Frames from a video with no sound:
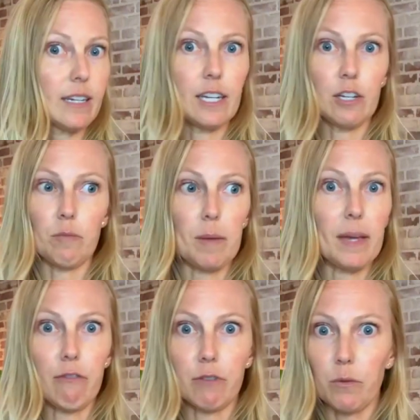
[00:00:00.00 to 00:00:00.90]
maybe
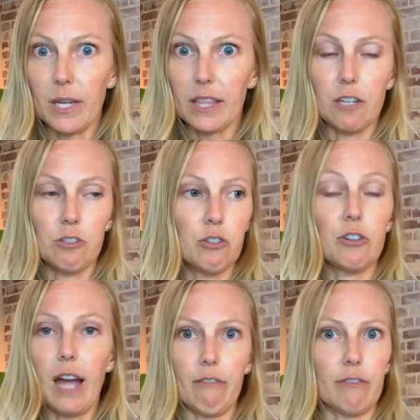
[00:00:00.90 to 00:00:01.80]
every week that you do it or
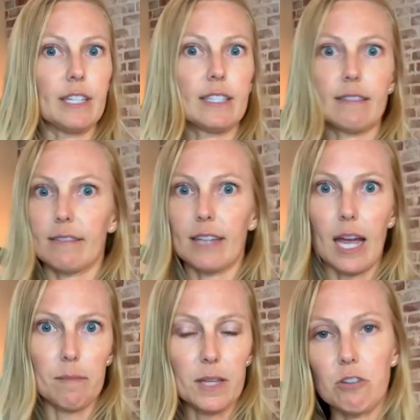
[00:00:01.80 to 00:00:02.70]
every
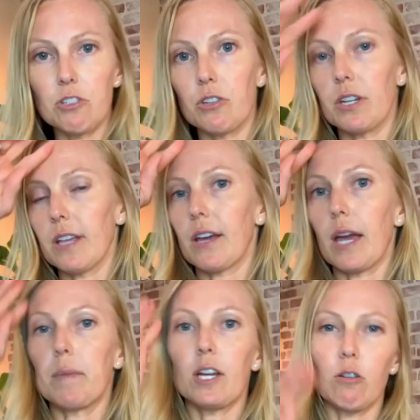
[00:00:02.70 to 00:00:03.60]
time that you do it, you're like, okay, I'm
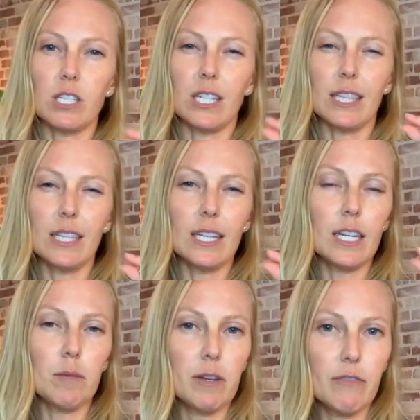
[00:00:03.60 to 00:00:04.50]
going to go just a
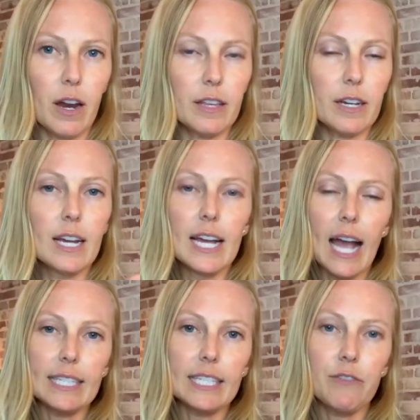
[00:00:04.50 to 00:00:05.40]
little bit farther
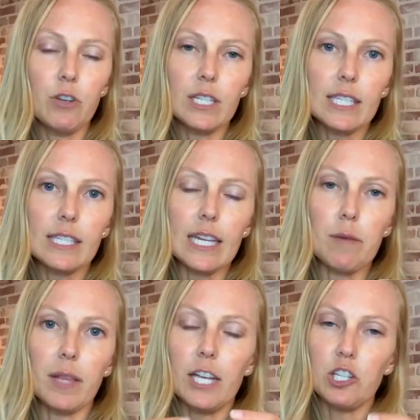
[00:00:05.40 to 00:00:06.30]
and see if you can
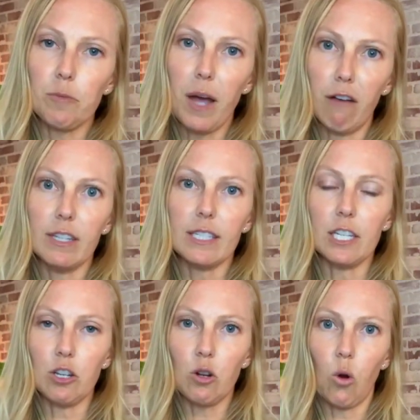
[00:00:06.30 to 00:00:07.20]
stabilize your pelvis and
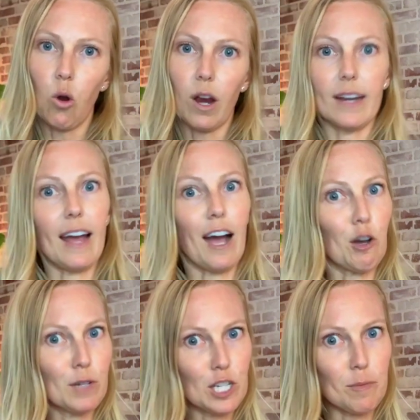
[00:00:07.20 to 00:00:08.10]
your core and not go
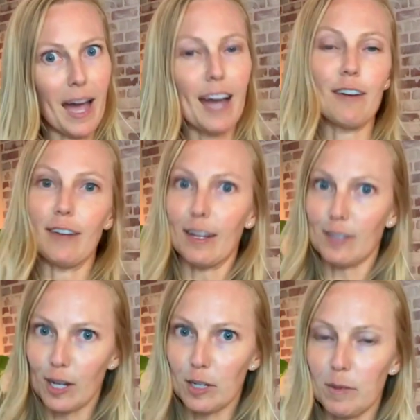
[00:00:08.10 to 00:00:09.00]
into your back or not
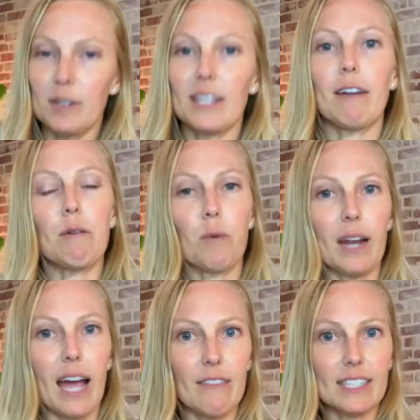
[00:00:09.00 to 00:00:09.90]
tuck your booty, right? We want to
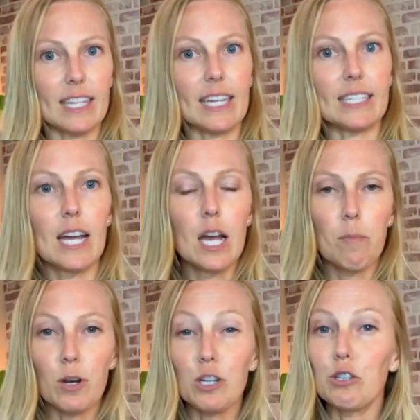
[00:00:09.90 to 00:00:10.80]
have this nice,
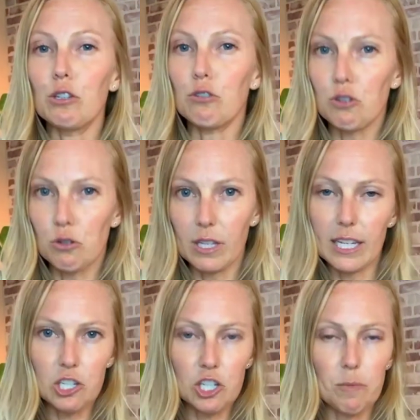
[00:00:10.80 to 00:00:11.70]
more
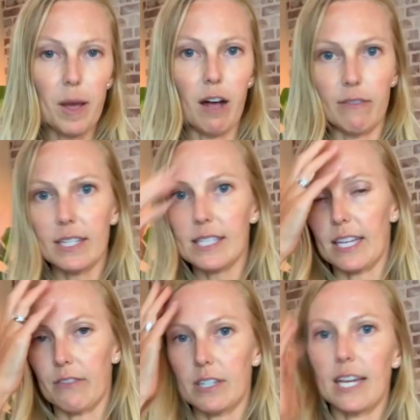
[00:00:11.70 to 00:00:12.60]
neutral-ish pelvis,
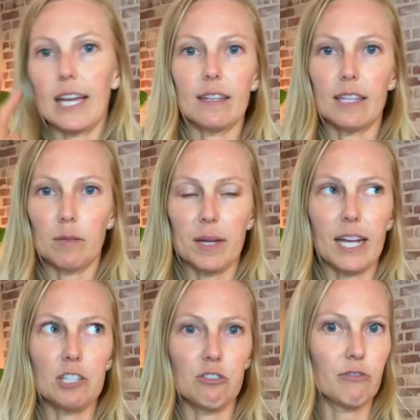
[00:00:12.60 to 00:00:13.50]
give or take a little bit. I
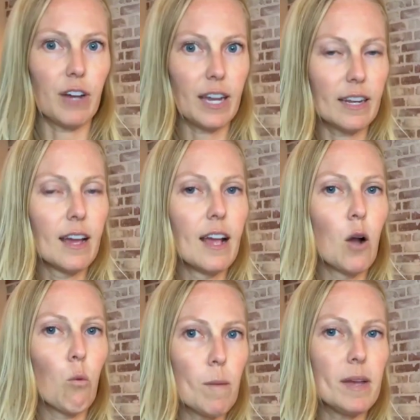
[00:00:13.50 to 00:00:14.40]
do find
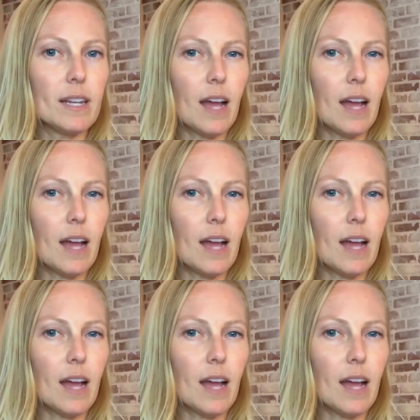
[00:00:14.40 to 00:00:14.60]
women